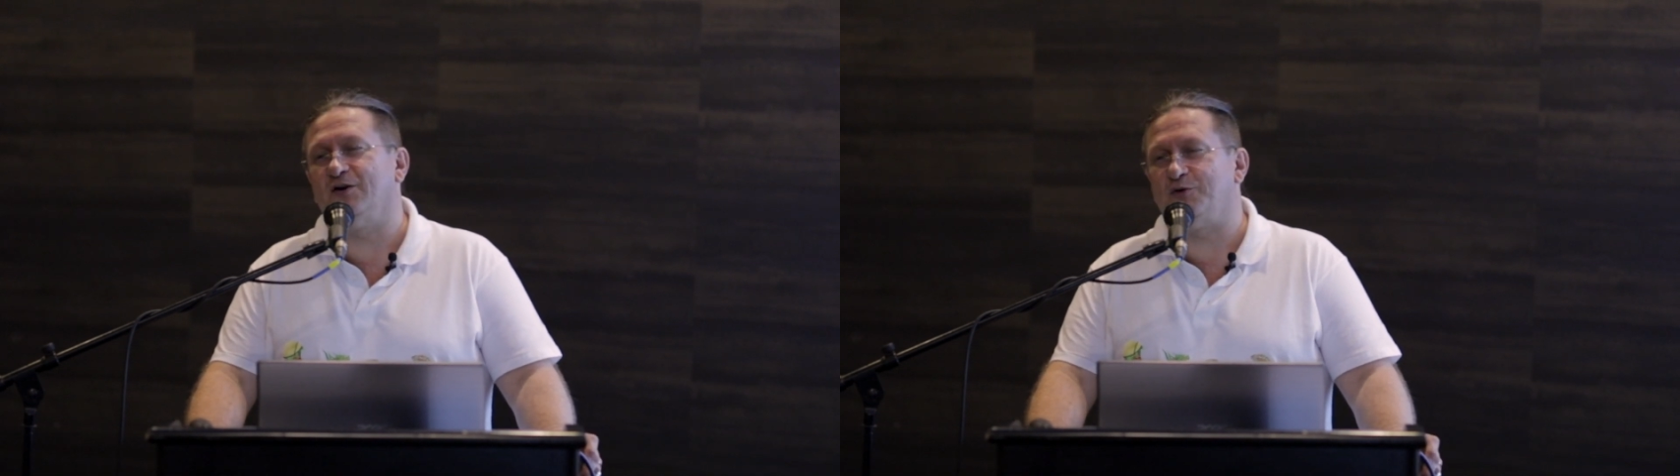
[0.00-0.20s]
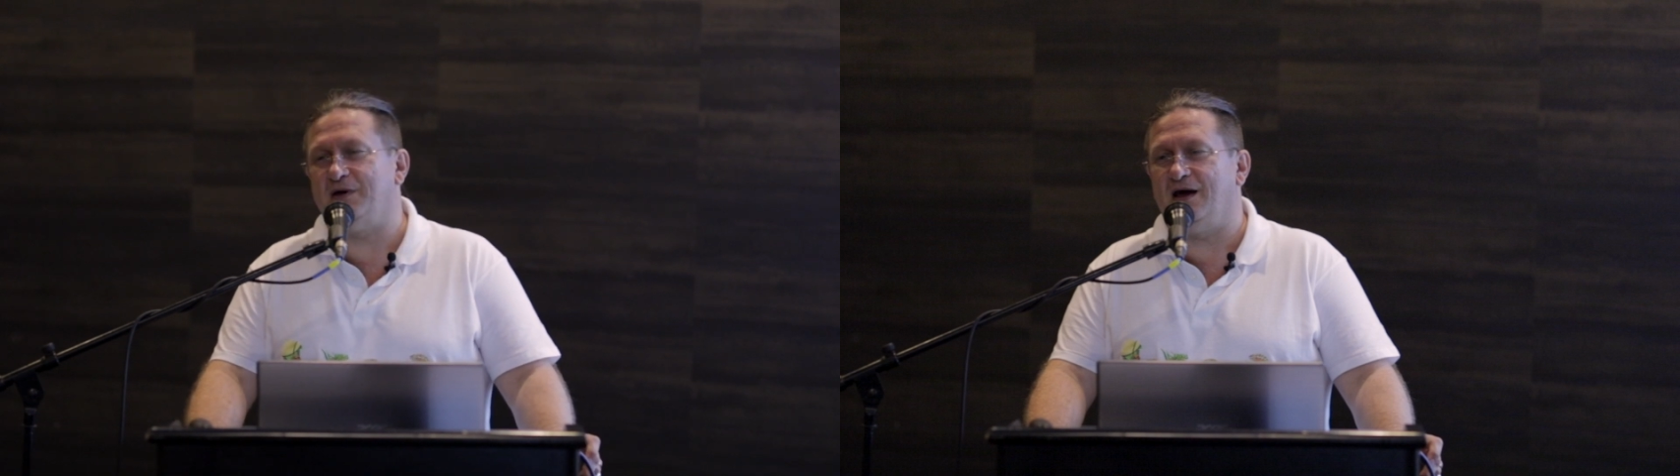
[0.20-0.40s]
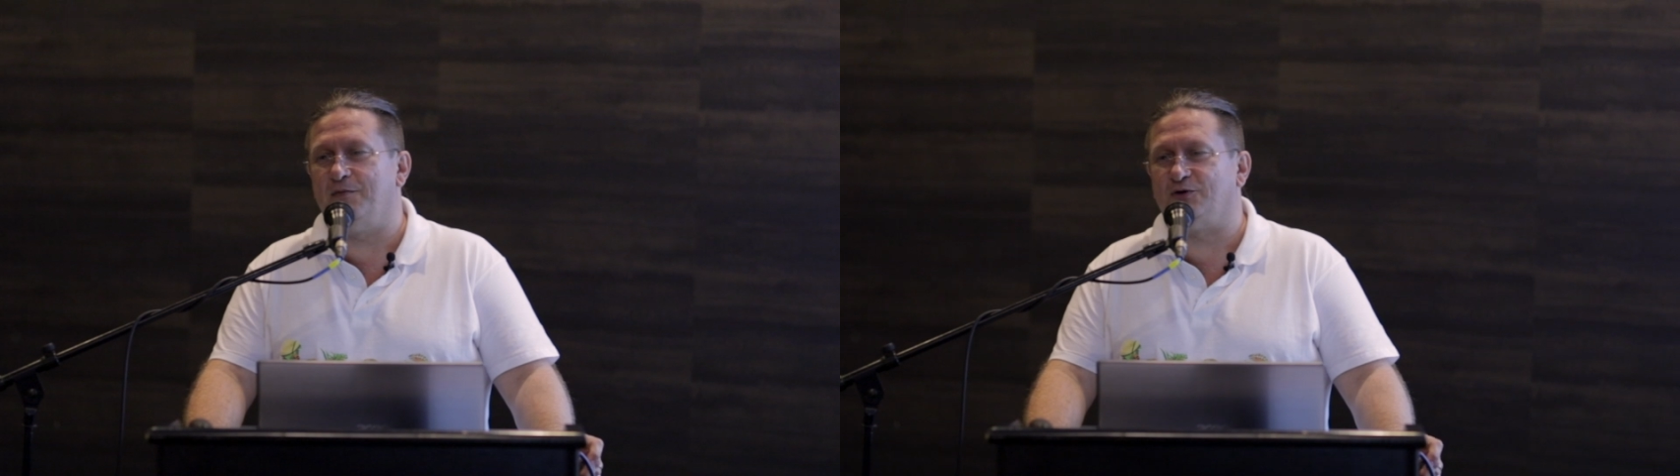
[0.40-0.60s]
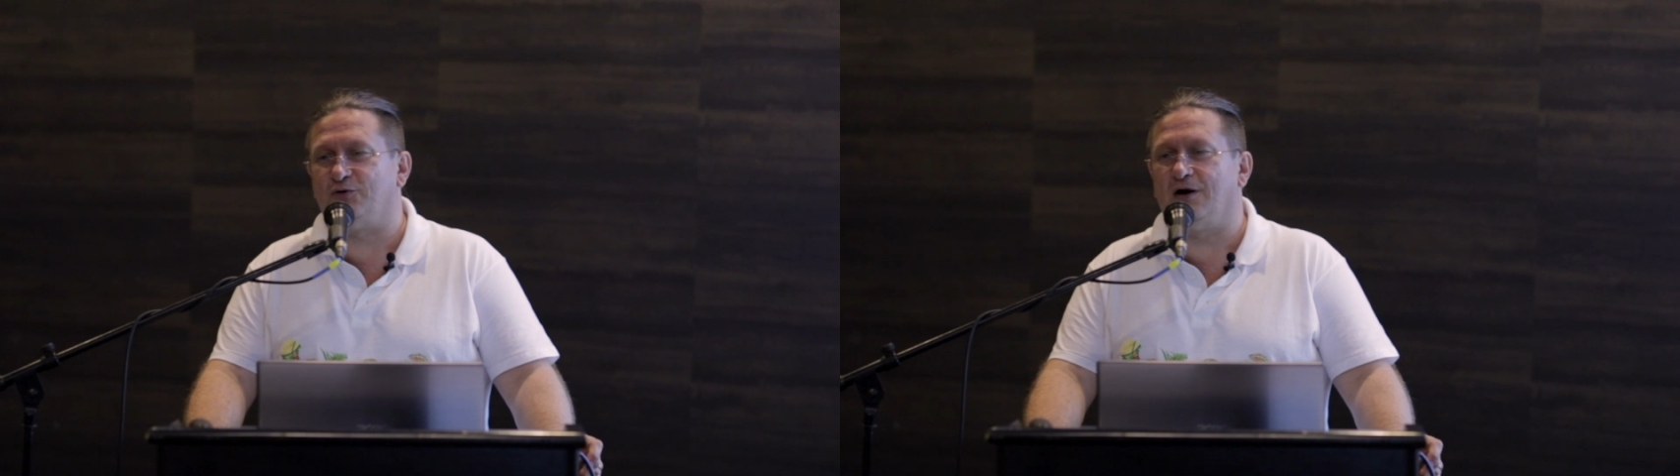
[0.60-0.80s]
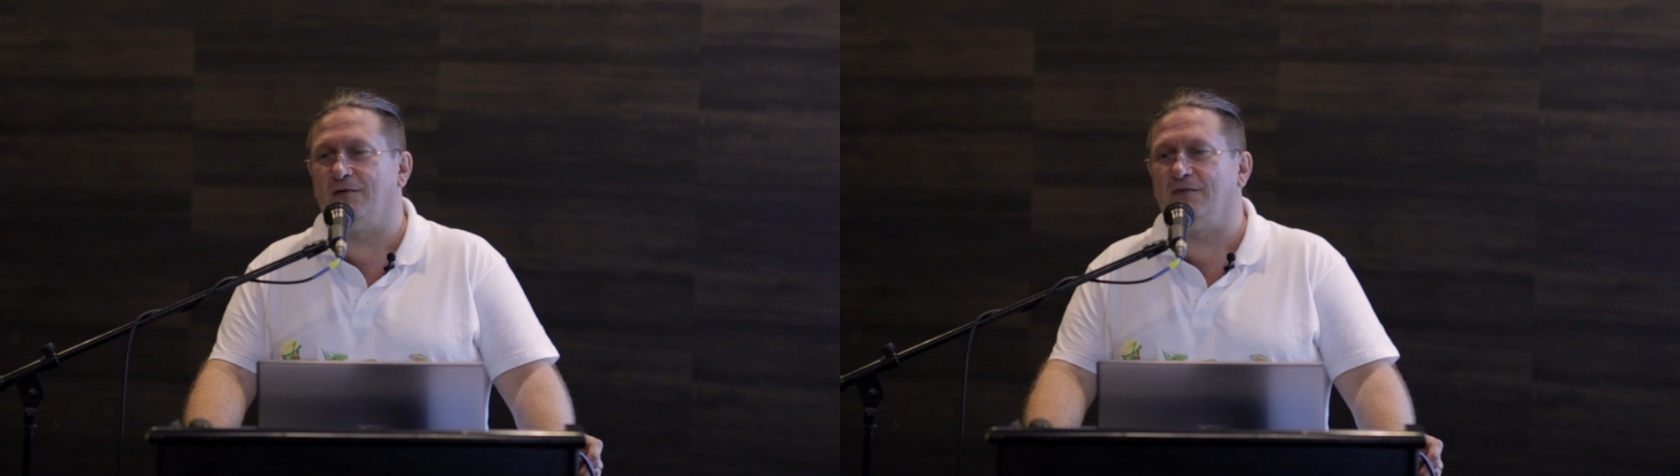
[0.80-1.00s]
not be able
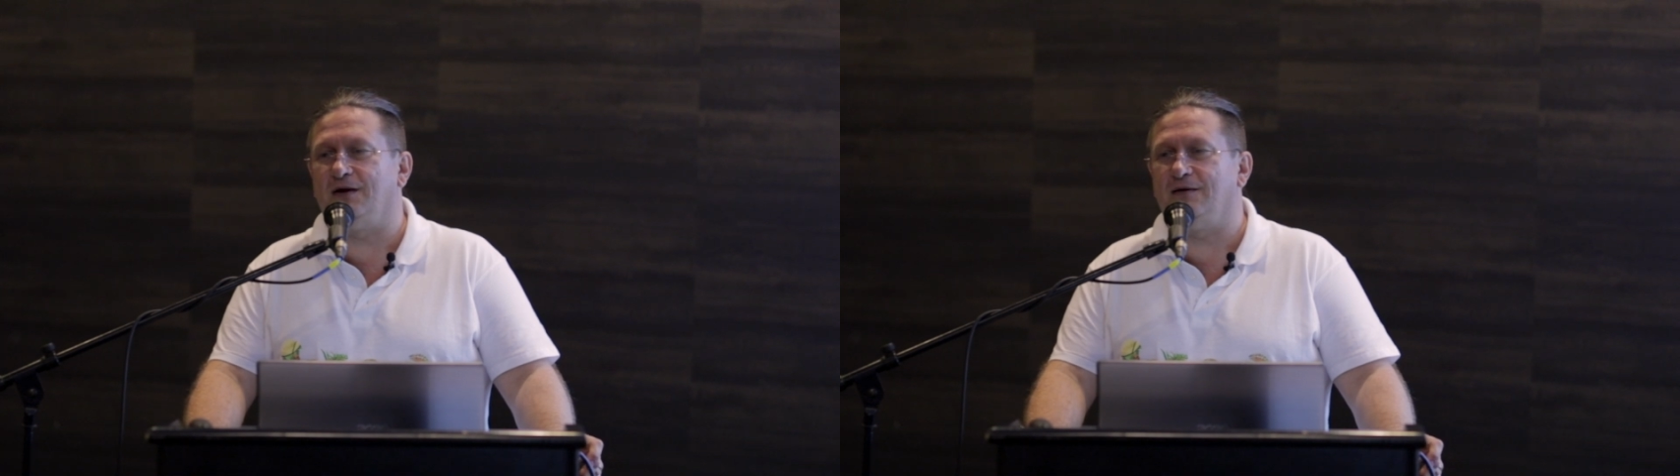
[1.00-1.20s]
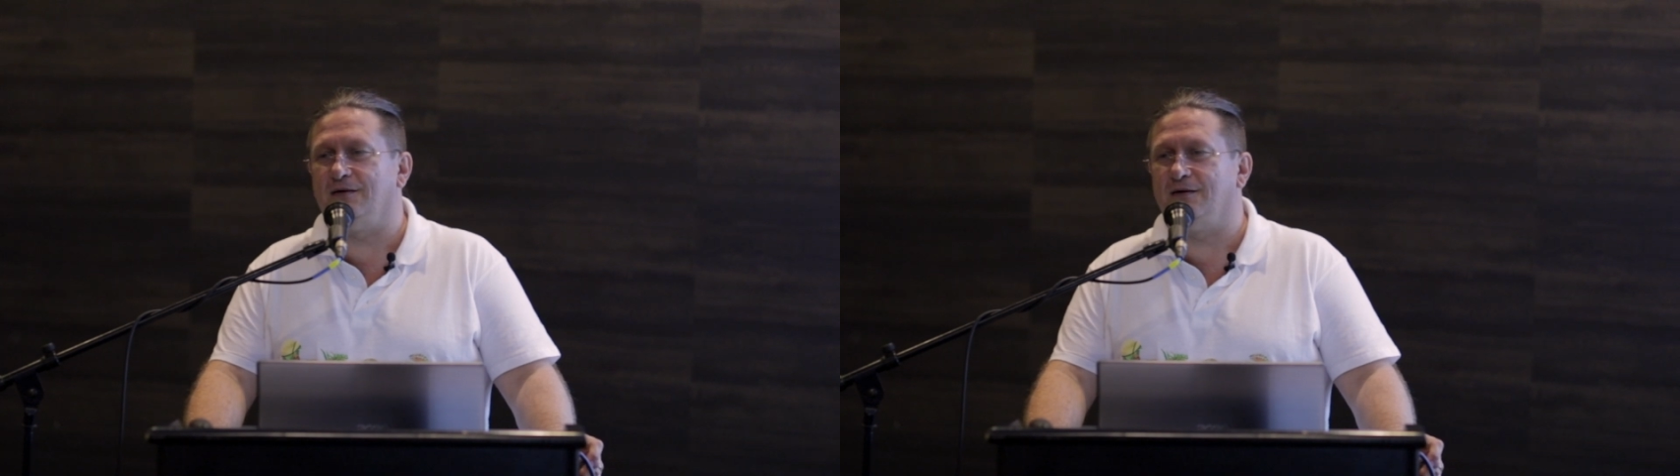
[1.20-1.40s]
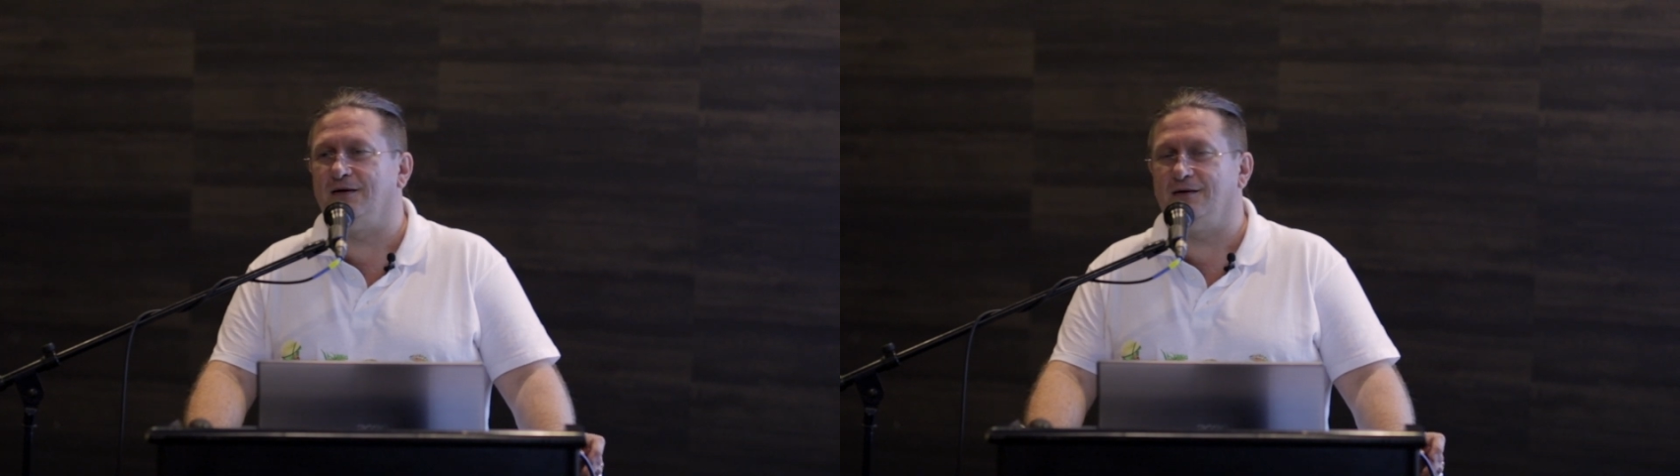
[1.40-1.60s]
to come in